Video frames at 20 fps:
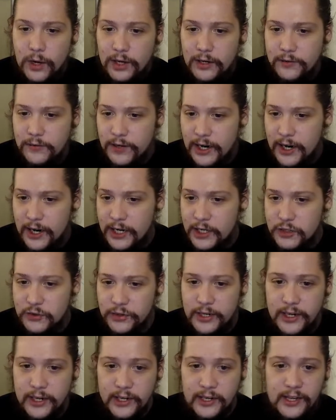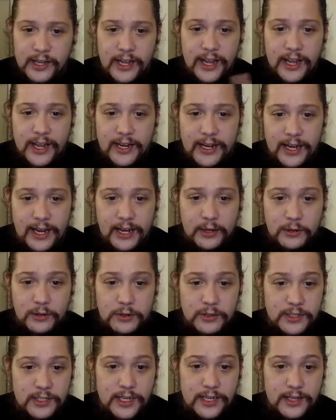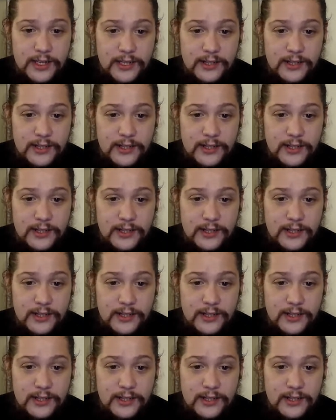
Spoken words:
water for Haj Rida, and now you say